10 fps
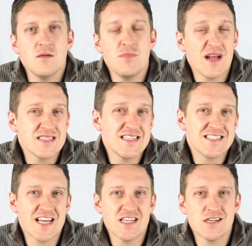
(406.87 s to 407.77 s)
Back to the
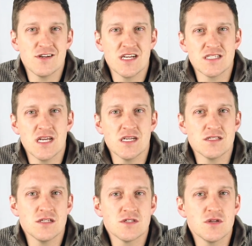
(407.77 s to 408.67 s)
secondary
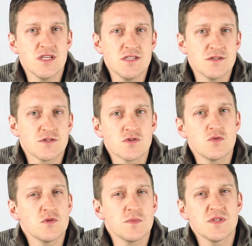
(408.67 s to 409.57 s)
essays. So these are
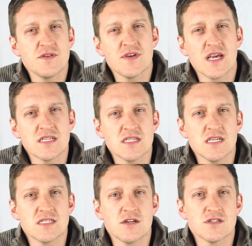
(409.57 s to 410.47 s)
school-specific
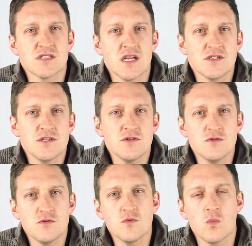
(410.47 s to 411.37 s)
essays that are sent to
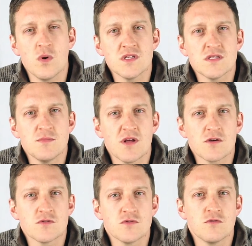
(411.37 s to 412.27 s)
you once the
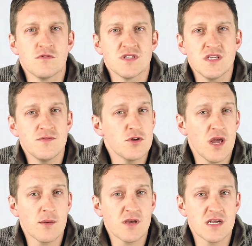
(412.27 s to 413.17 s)
medical school receives your
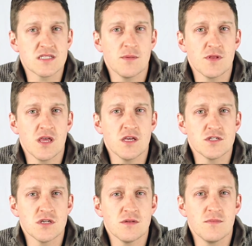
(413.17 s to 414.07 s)
AMCAS
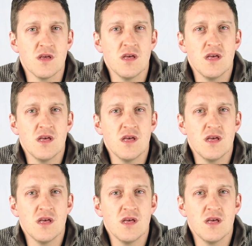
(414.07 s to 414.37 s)
application.